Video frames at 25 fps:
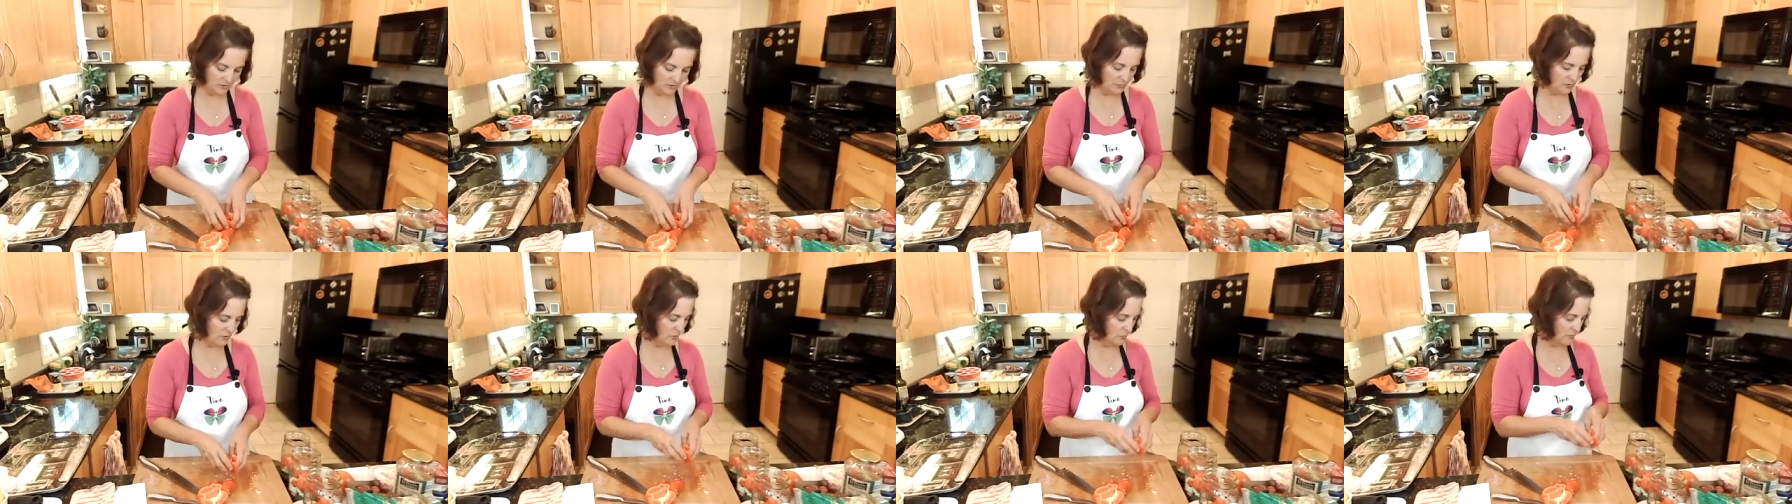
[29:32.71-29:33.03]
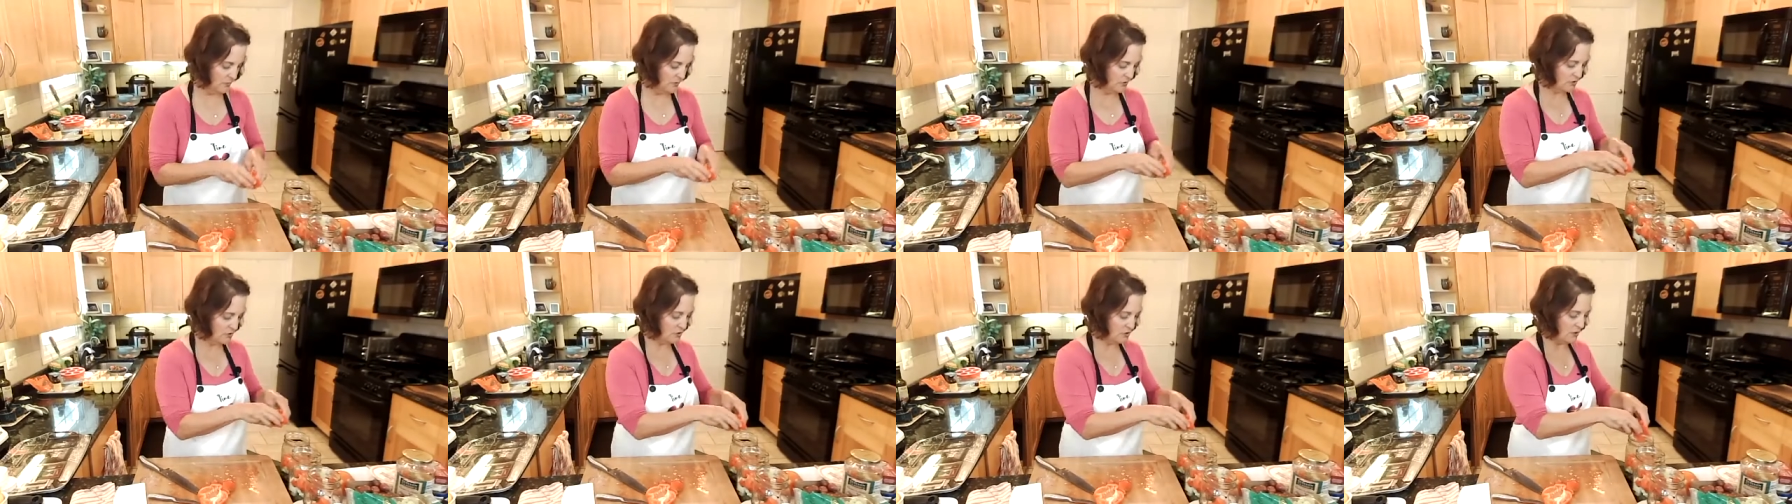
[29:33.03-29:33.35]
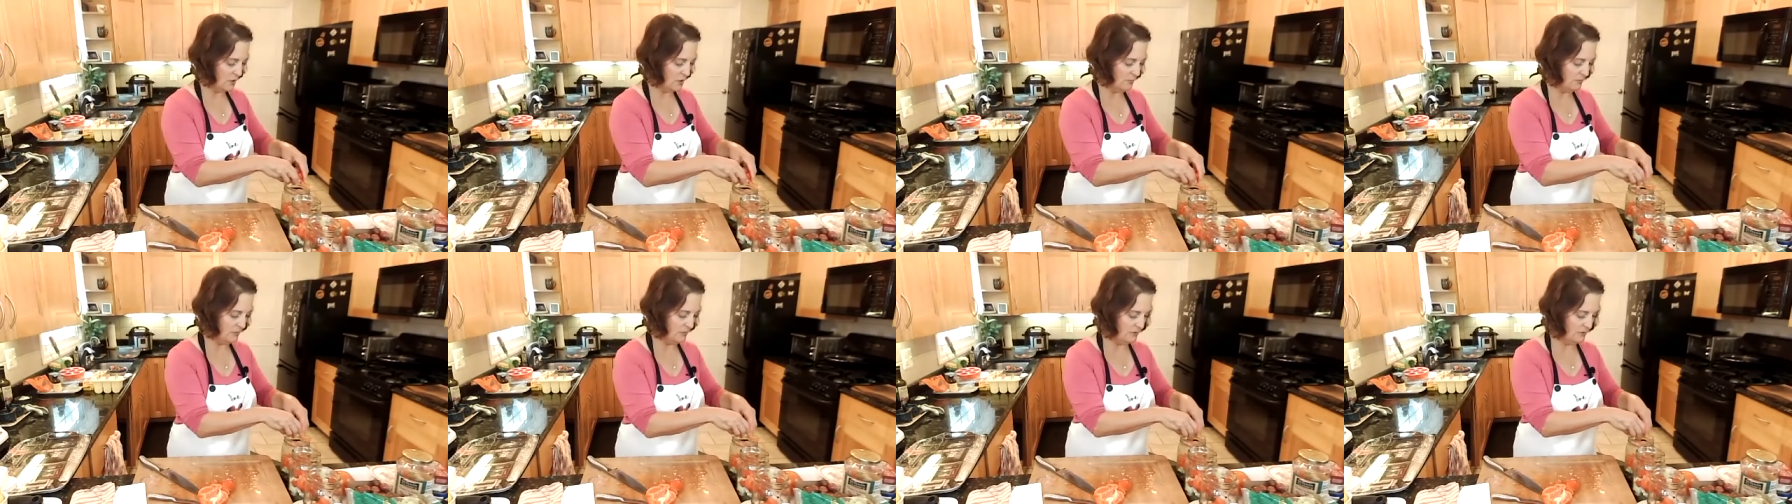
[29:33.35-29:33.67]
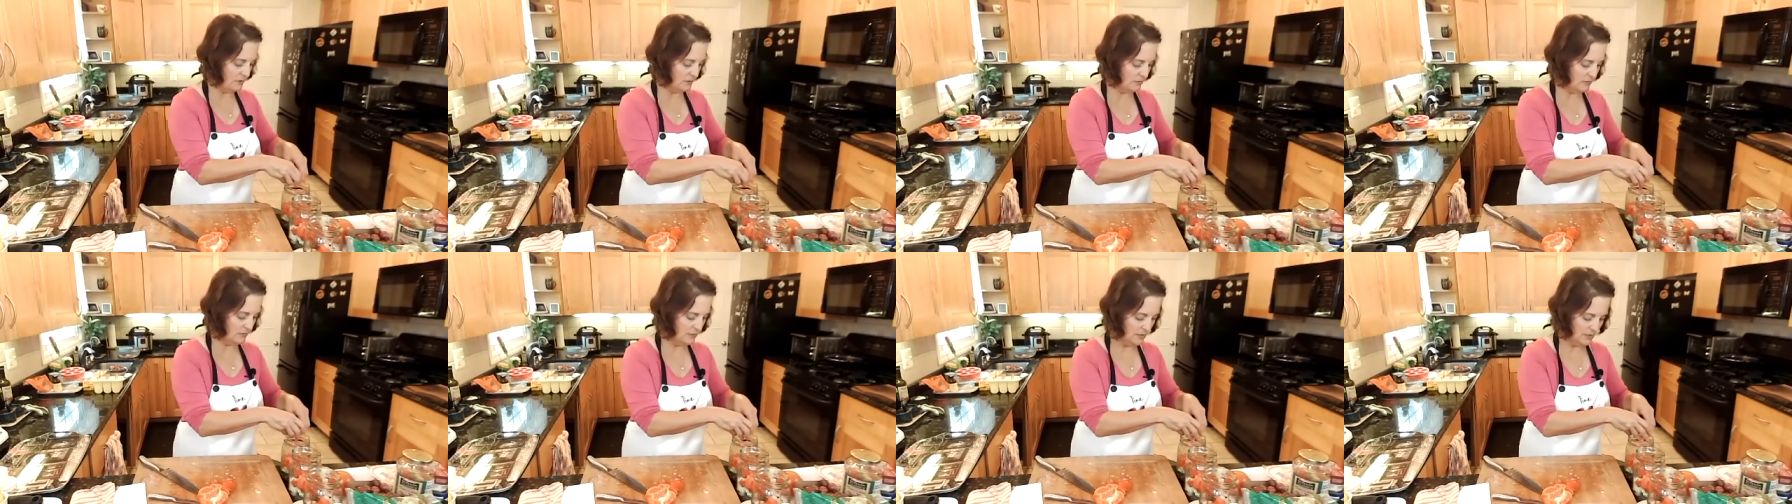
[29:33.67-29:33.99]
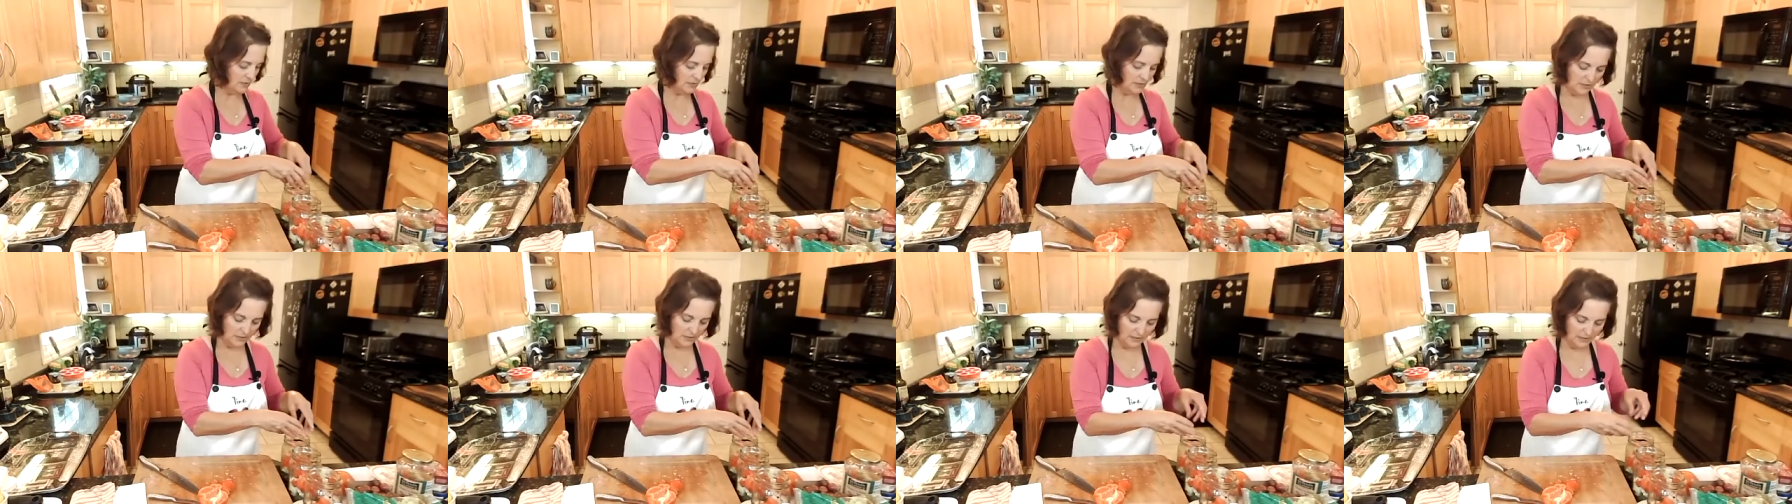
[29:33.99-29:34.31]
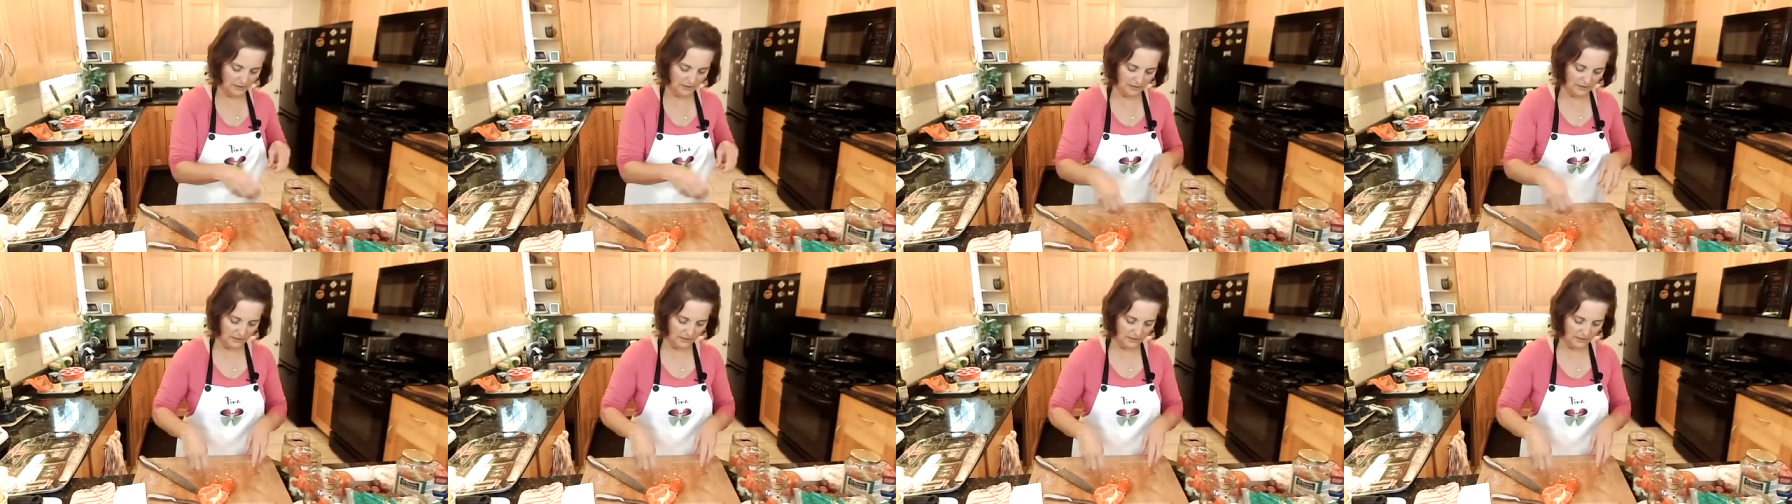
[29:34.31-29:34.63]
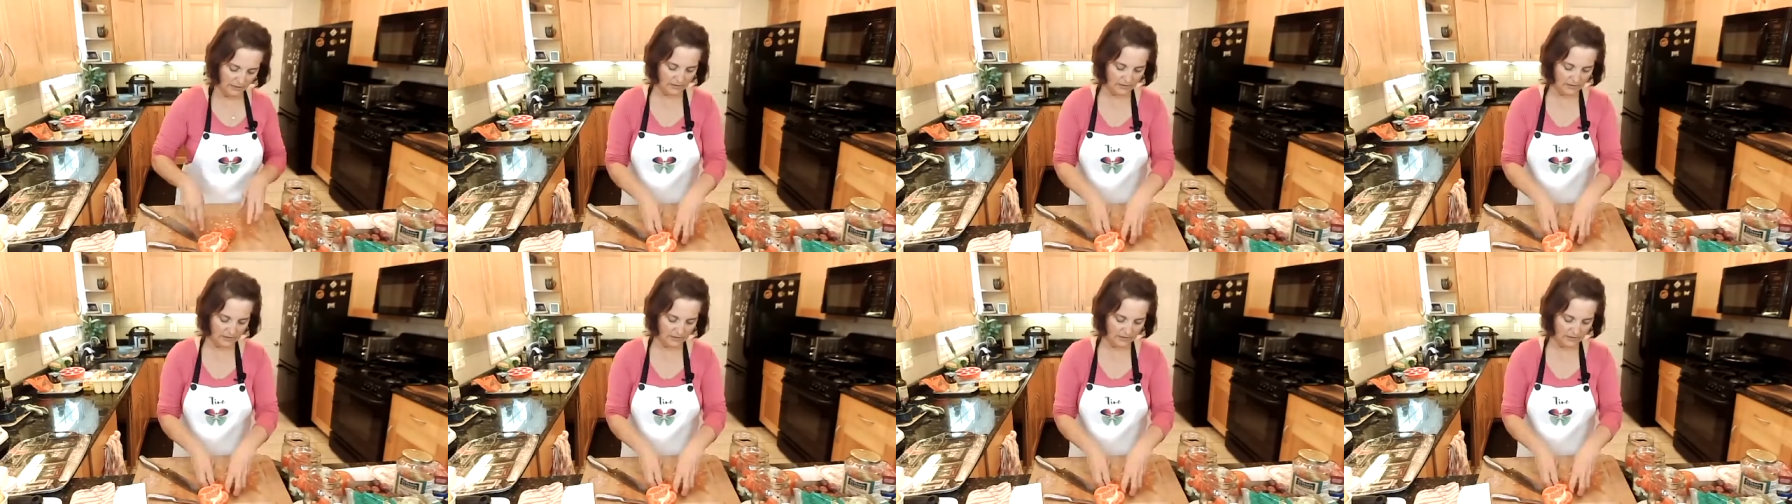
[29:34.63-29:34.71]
Always sharpen them. I